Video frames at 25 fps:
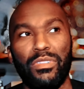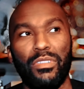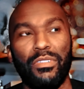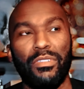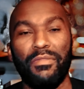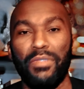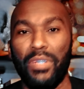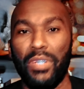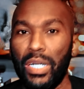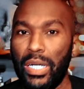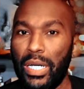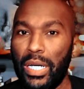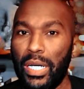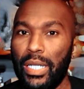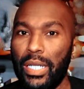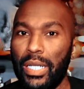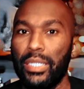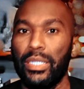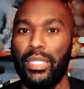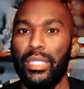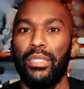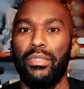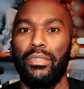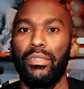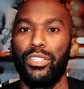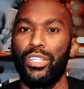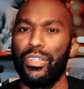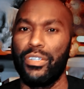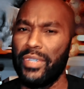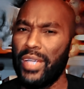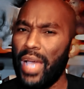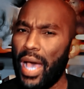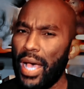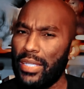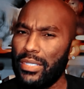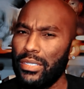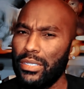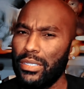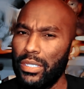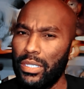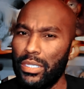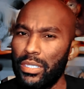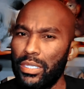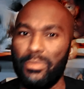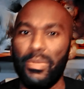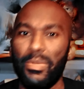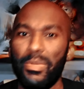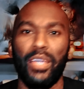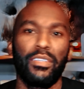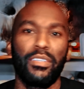for fun and curiosity,
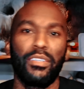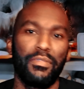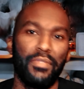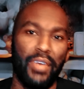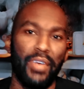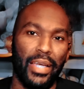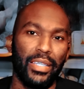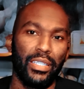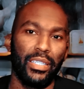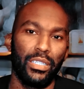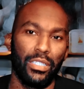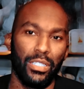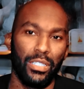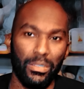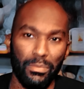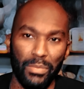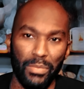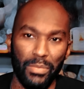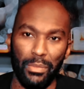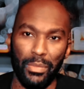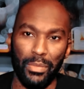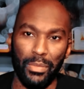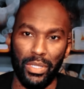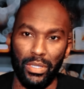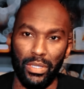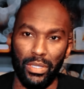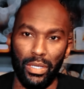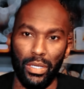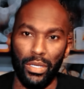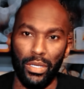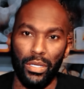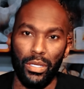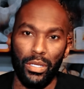despite the fact that the commitment